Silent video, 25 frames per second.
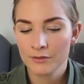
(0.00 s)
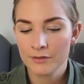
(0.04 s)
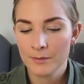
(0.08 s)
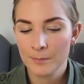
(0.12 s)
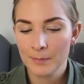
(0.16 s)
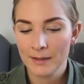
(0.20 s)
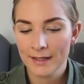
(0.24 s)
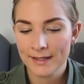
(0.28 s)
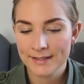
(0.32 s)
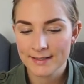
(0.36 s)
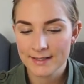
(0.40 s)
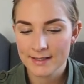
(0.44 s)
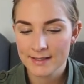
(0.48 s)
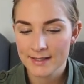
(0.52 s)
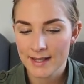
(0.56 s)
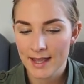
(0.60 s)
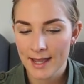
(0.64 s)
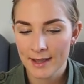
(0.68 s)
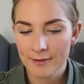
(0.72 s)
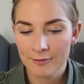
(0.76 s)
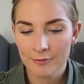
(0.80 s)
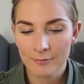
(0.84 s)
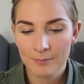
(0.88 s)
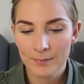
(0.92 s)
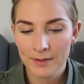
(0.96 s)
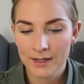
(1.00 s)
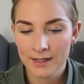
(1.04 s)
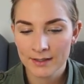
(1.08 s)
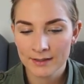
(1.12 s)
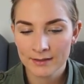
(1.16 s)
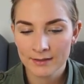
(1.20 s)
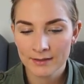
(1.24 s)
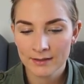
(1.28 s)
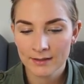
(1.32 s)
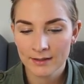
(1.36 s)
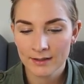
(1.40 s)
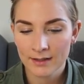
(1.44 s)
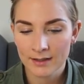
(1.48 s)
of the places I've
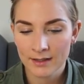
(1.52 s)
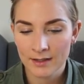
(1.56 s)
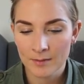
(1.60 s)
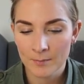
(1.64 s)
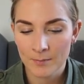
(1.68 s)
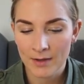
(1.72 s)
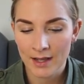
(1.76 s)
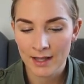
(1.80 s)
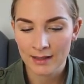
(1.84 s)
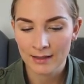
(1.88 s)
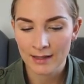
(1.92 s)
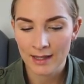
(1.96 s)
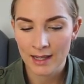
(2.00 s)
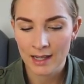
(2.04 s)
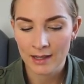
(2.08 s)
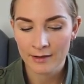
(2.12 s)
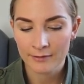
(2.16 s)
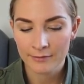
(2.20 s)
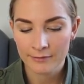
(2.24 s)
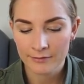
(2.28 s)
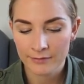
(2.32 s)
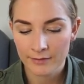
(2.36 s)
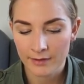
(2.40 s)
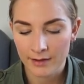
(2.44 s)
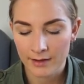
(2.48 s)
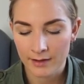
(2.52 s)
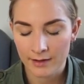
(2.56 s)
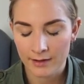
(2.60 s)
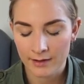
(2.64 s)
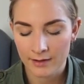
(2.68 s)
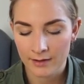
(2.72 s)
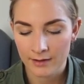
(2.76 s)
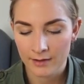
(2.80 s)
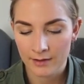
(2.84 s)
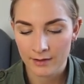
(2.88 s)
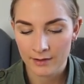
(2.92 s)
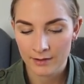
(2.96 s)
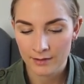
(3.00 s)
been in my life,
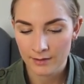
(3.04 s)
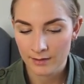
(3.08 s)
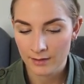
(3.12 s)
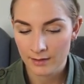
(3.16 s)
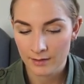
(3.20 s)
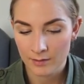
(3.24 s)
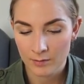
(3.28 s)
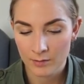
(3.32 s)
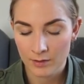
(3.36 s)
uh,